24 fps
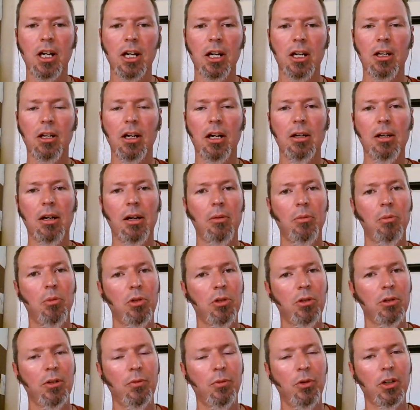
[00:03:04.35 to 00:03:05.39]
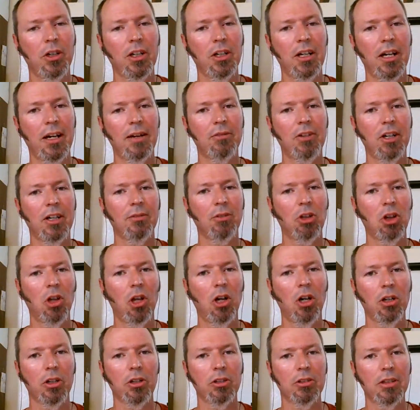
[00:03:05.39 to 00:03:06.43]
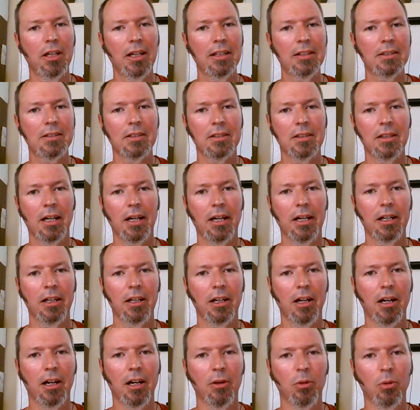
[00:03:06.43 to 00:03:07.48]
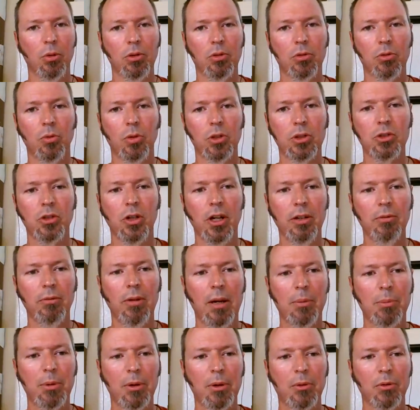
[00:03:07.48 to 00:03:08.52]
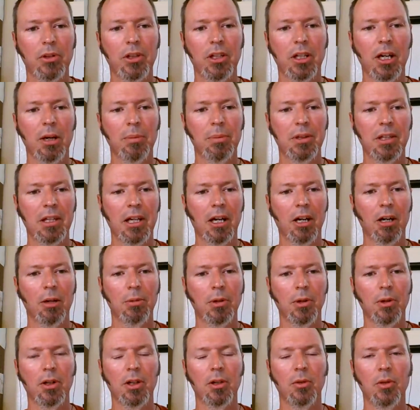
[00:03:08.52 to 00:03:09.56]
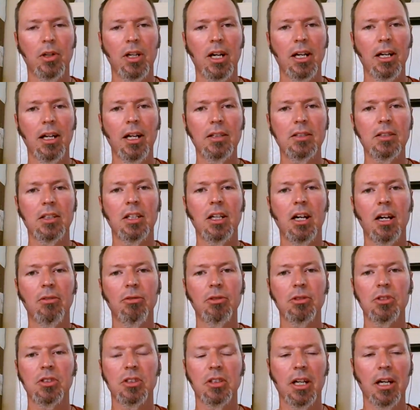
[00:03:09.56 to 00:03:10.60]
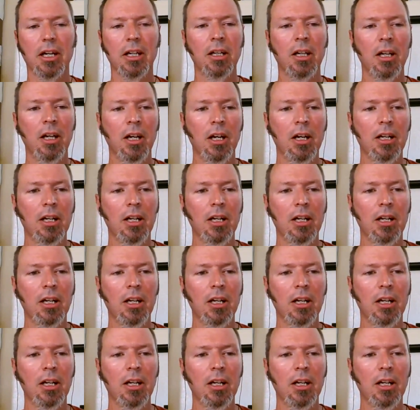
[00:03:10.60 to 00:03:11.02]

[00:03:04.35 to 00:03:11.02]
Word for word: I'm wondering if we're going to have kind of a longer night tonight. Uh, we'll, we'll try and wrap everything up in the hour, but we've got a lot to cover tonight.